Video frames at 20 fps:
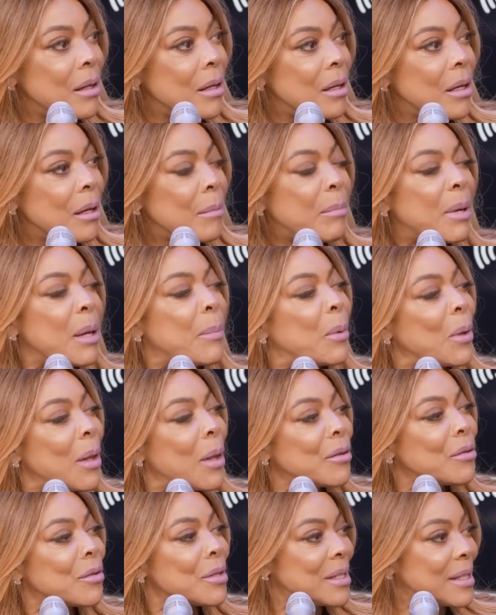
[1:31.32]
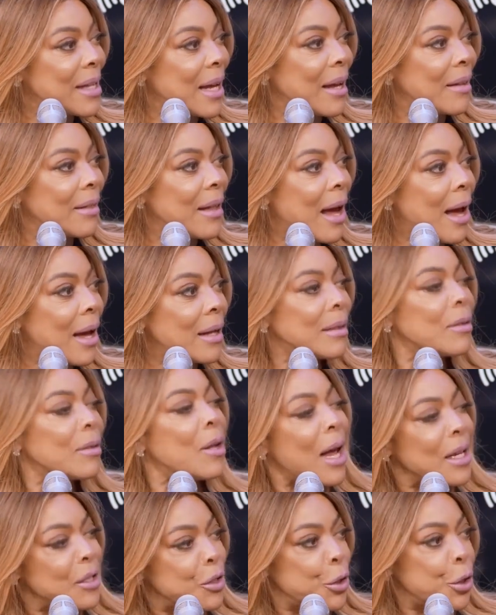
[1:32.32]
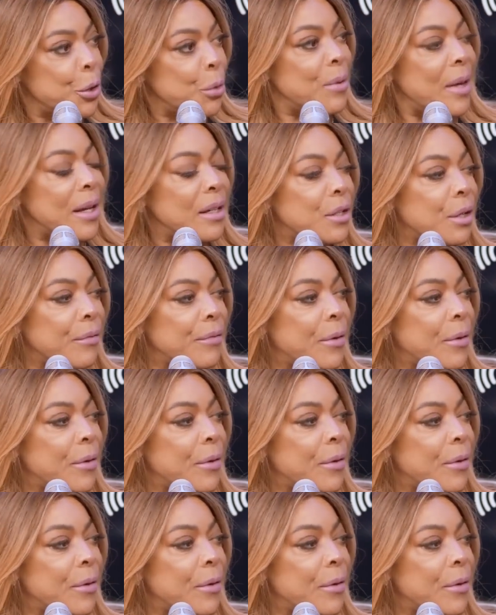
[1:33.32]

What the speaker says: reacts to Sharina Hudson leaving Kevin